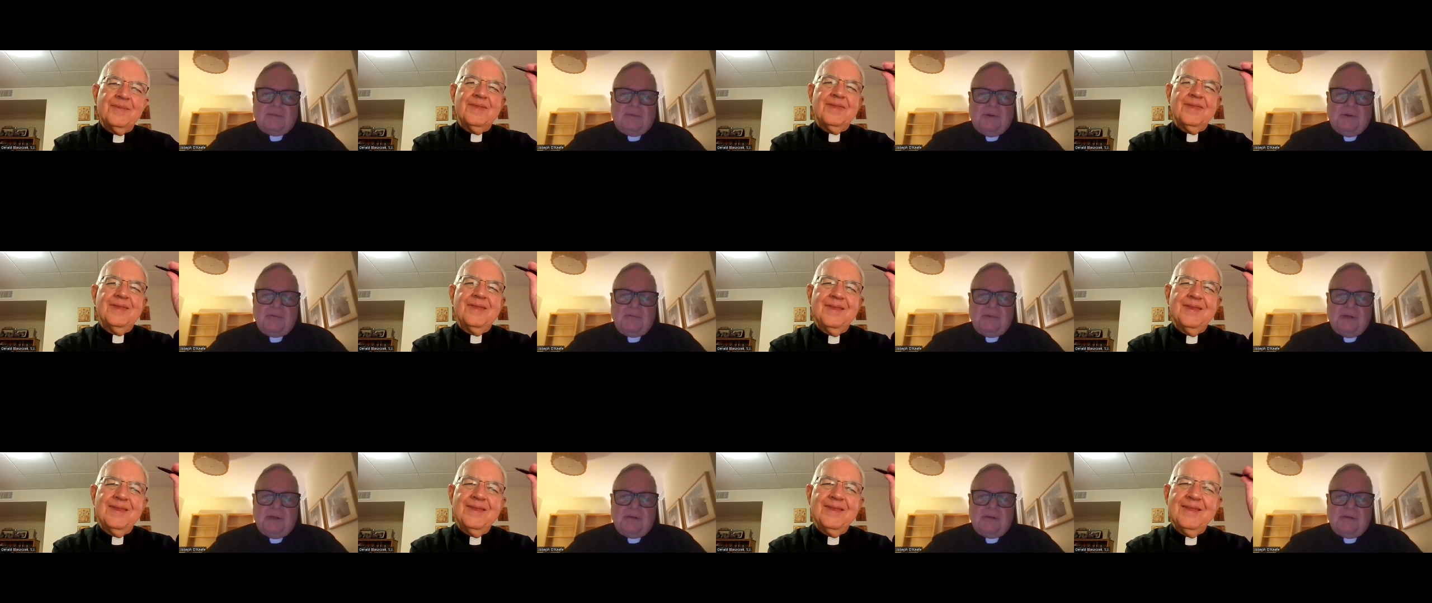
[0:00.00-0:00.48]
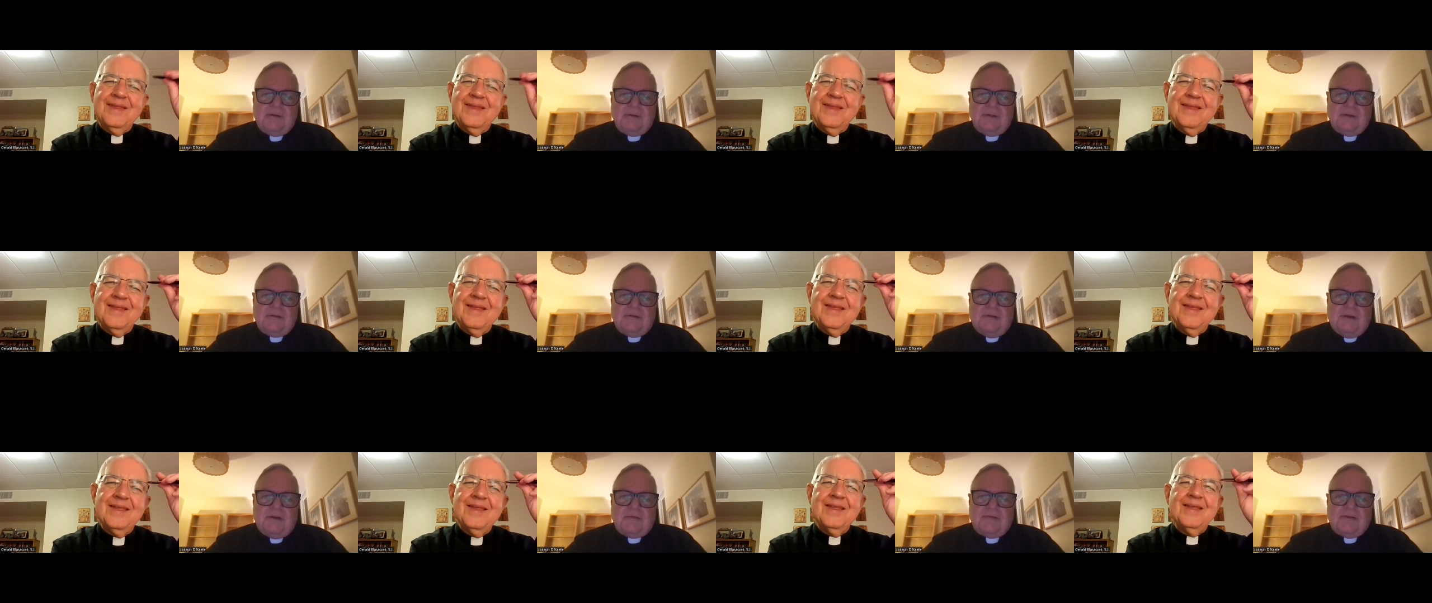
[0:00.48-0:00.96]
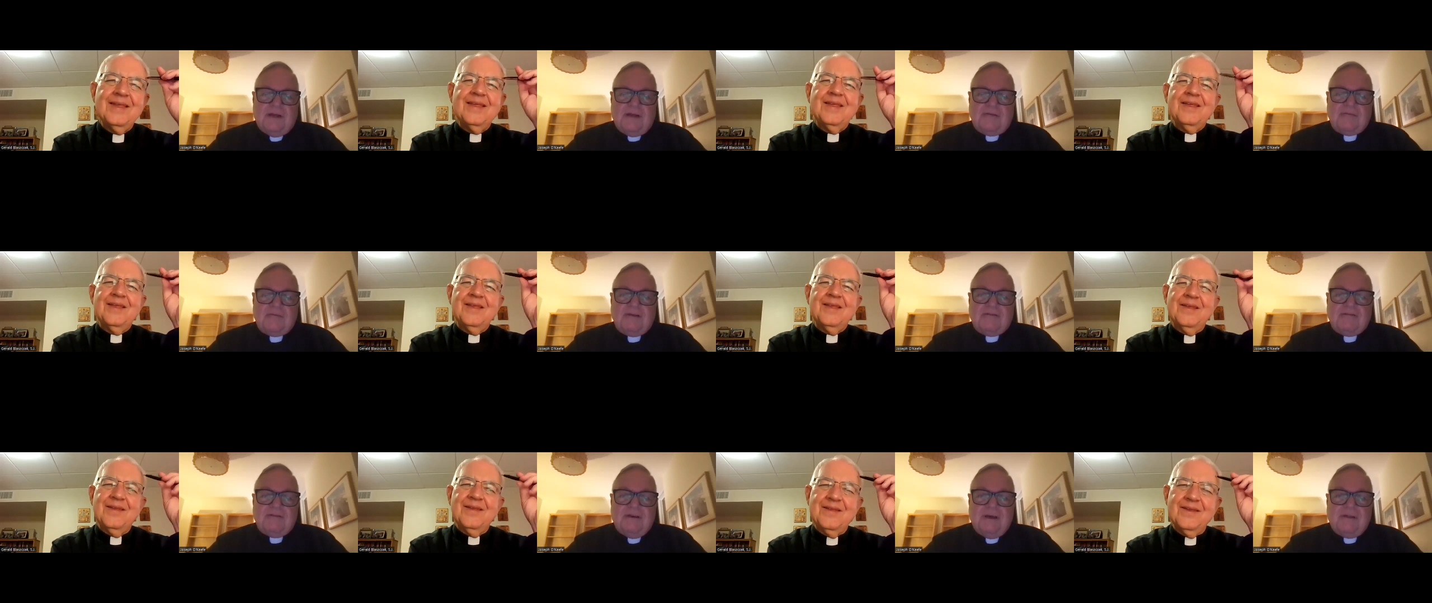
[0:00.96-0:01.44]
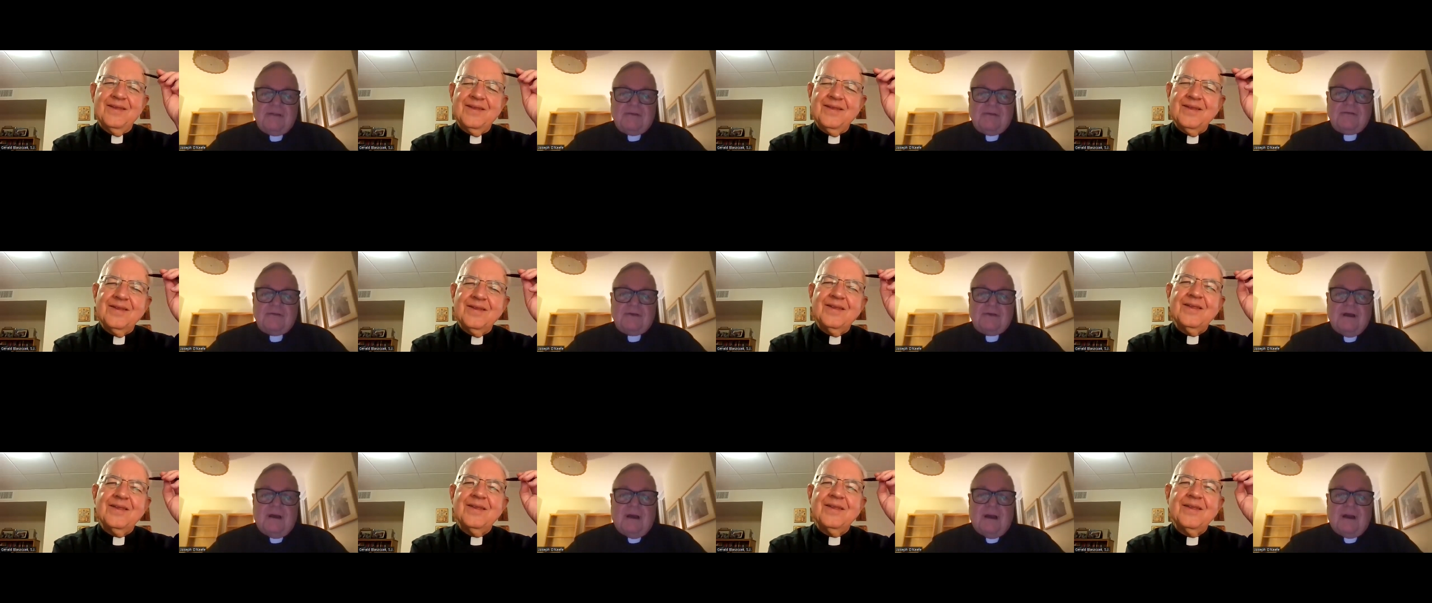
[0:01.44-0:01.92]
Speaker 1: appointment at Holy Cross and I have my
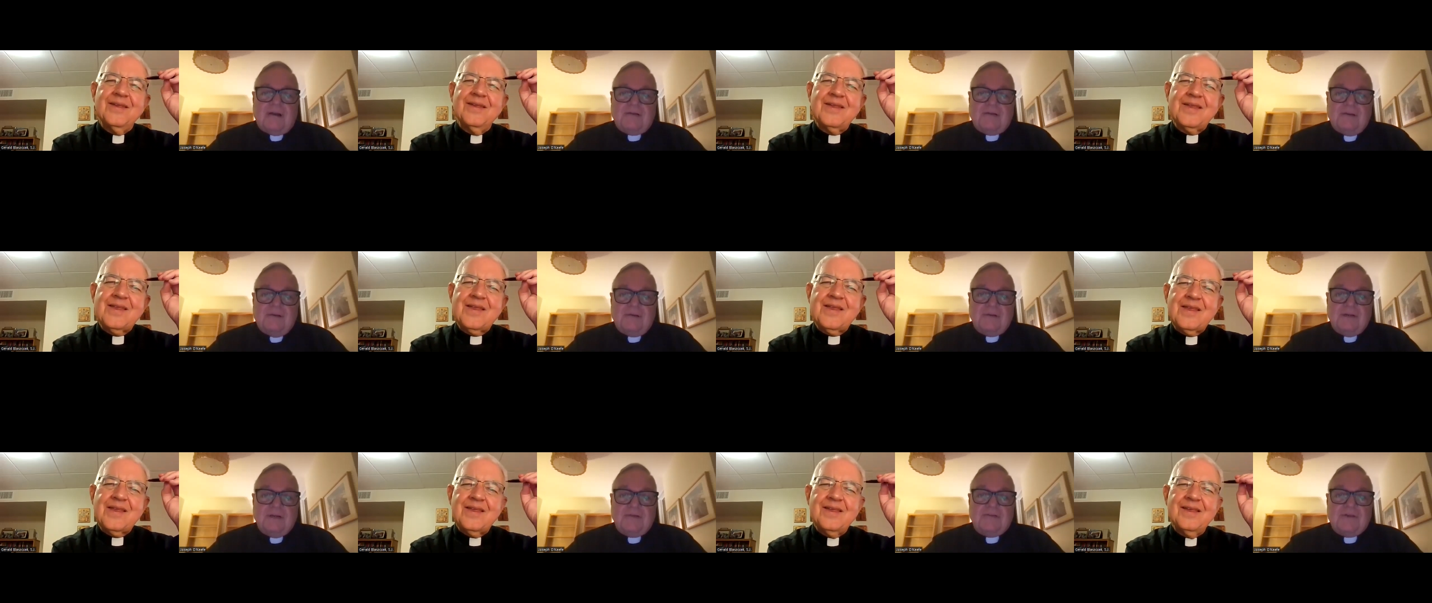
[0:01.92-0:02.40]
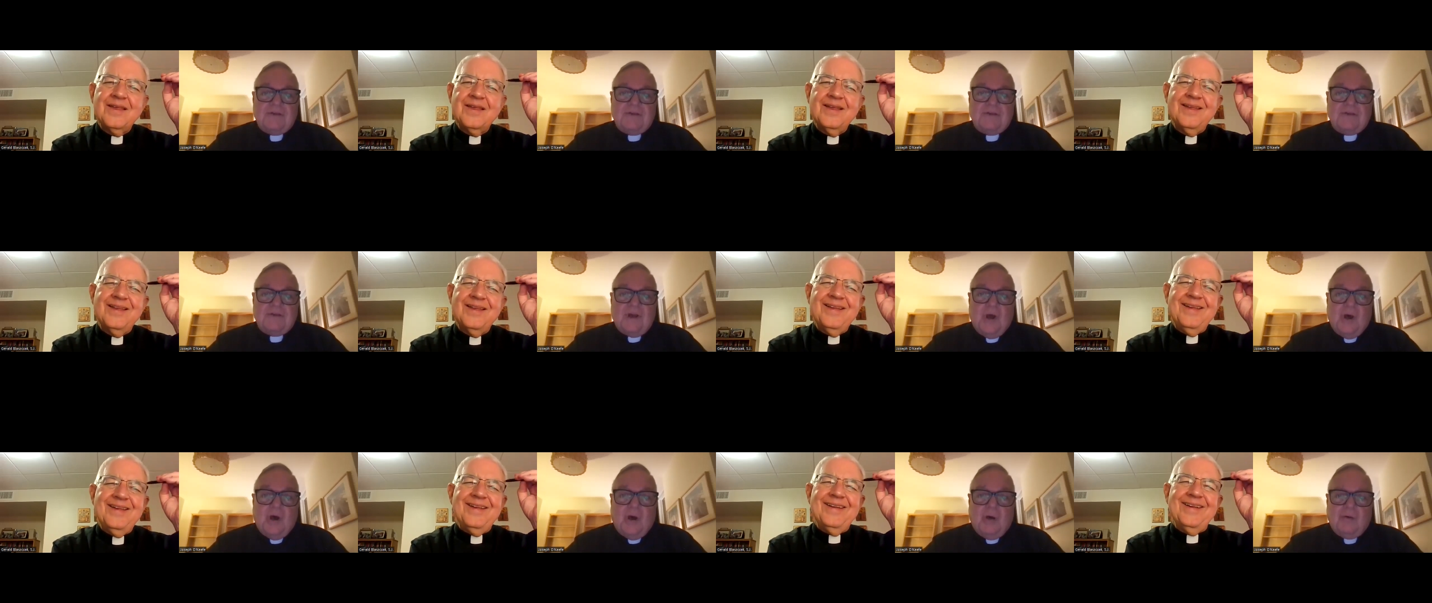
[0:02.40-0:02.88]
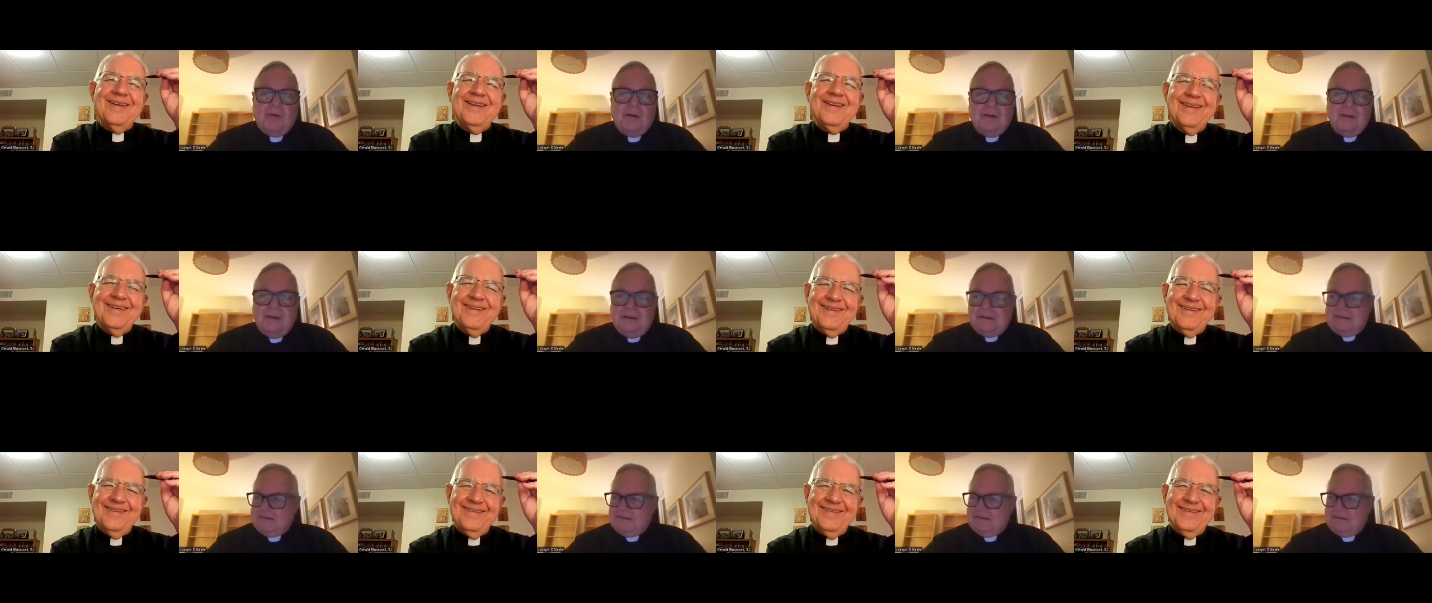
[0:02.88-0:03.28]
father's car. So let's go.